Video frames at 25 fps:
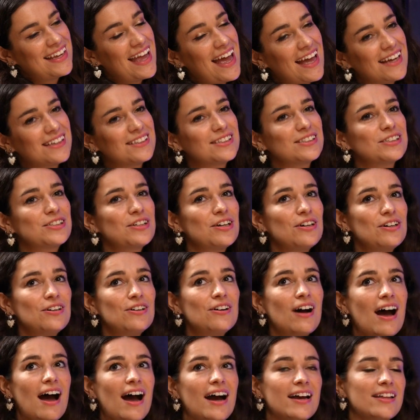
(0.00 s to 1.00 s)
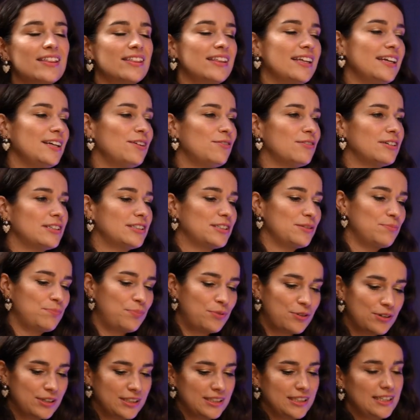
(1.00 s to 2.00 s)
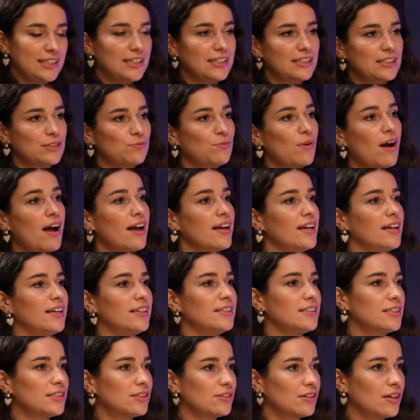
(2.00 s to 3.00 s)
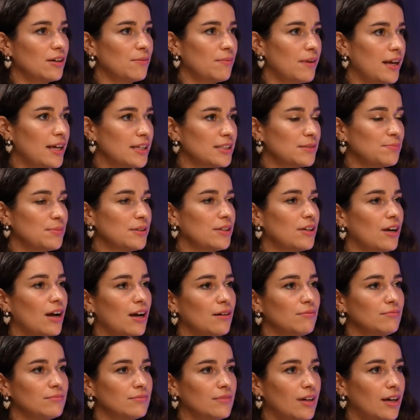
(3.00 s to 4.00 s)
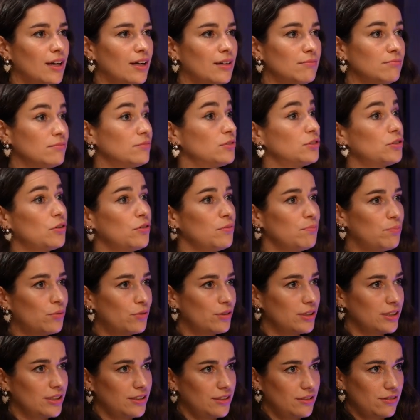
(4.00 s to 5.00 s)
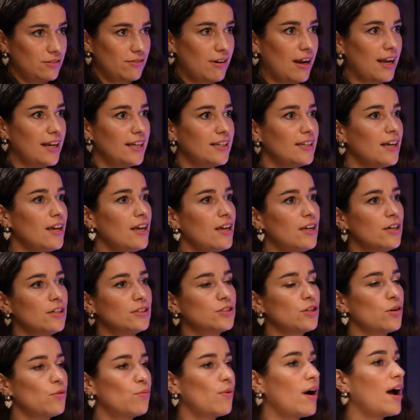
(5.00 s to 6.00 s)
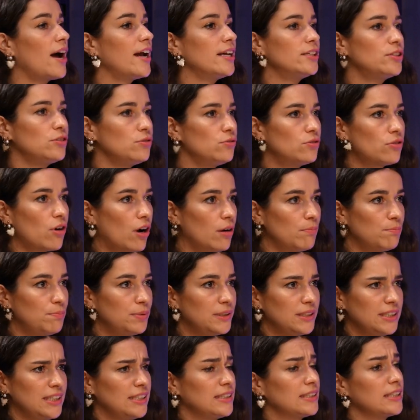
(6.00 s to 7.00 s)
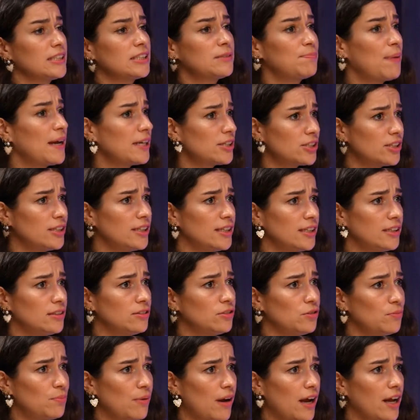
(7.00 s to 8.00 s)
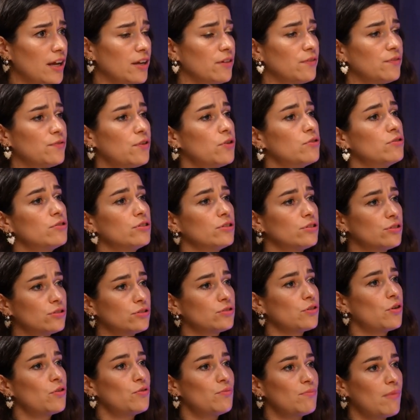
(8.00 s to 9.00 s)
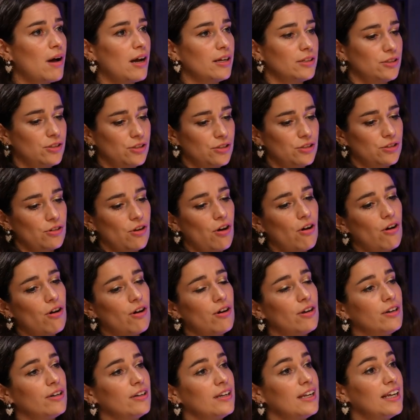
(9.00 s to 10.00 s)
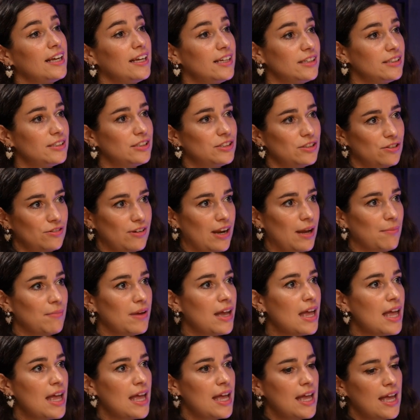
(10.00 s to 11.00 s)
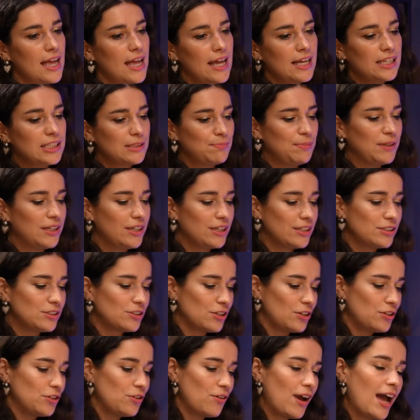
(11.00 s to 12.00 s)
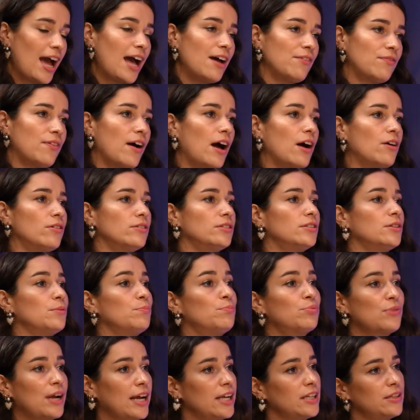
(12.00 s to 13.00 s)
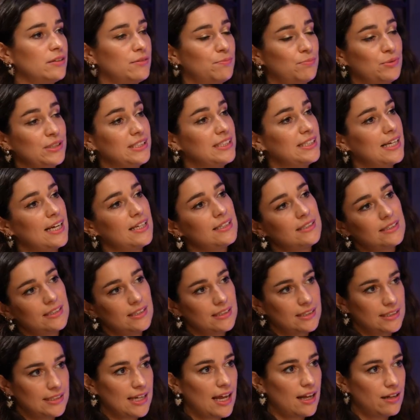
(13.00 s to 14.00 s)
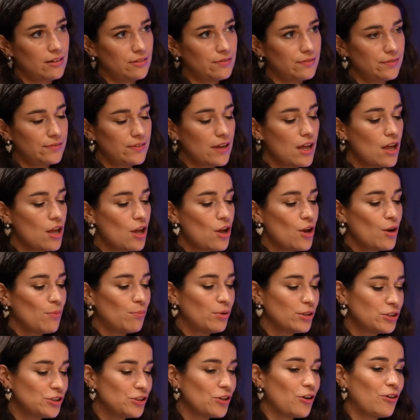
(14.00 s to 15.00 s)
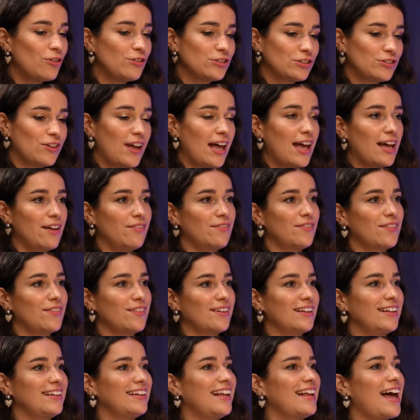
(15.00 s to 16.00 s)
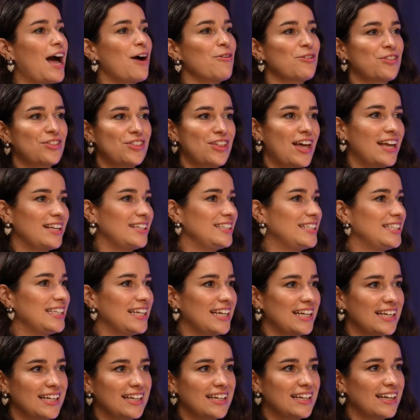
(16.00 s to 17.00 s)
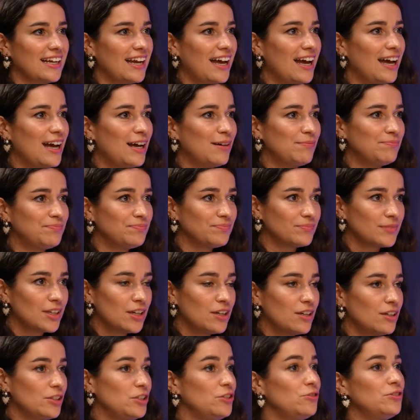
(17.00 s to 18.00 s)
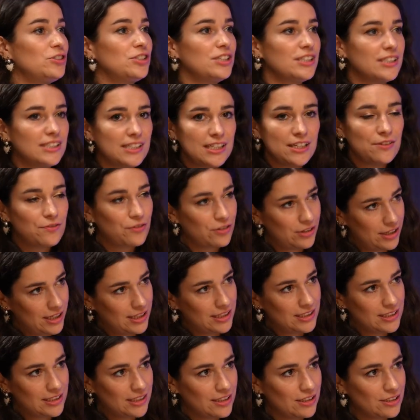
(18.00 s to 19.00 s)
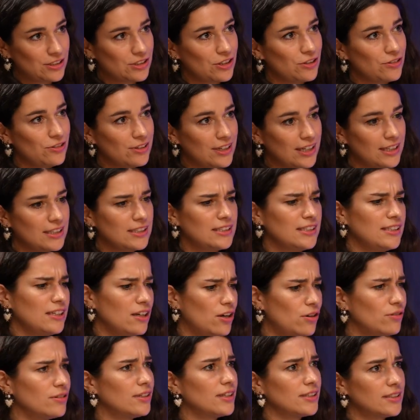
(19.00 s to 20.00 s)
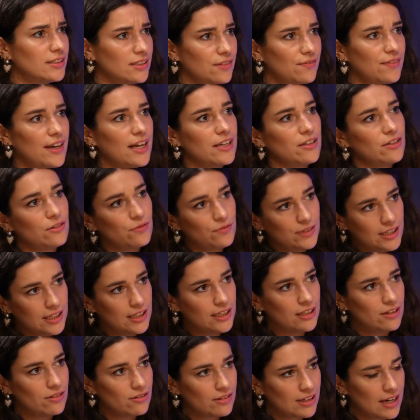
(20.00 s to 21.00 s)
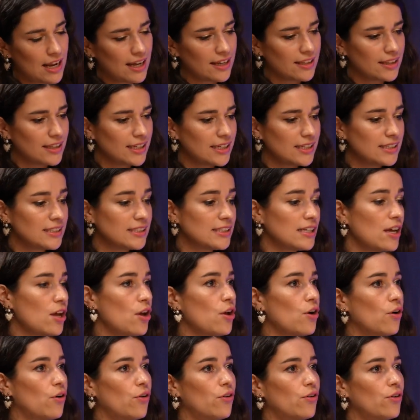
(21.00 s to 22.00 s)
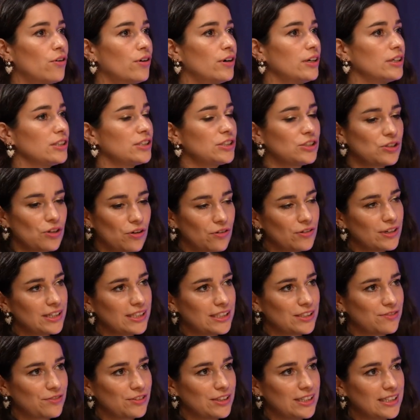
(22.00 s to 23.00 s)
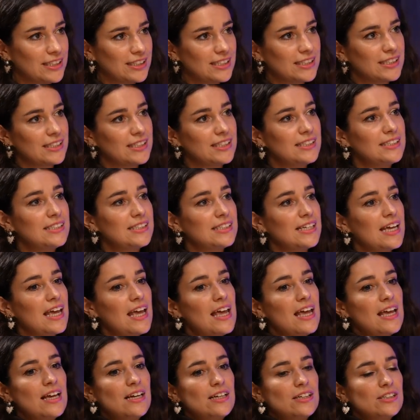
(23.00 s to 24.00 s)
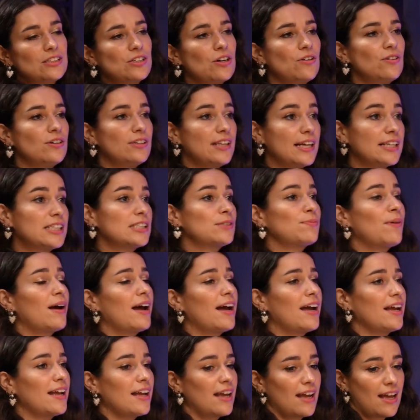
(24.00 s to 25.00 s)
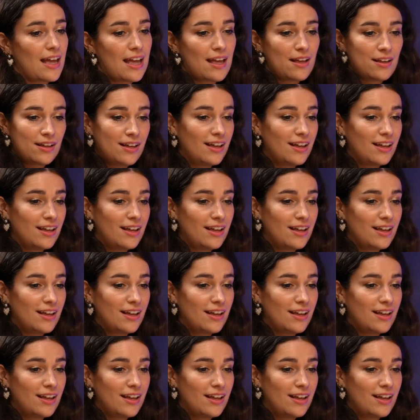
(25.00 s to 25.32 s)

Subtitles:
Yeah, so I think what's important here is why Instagram has become so important, right? So why do companies, especially in Dubai, focus so much on Instagram? It's because you have how the brand presents itself, but you also have authentic UGC, for instance. So you can see, oh, does the venue really look like this? Or the stories, for instance. So that's why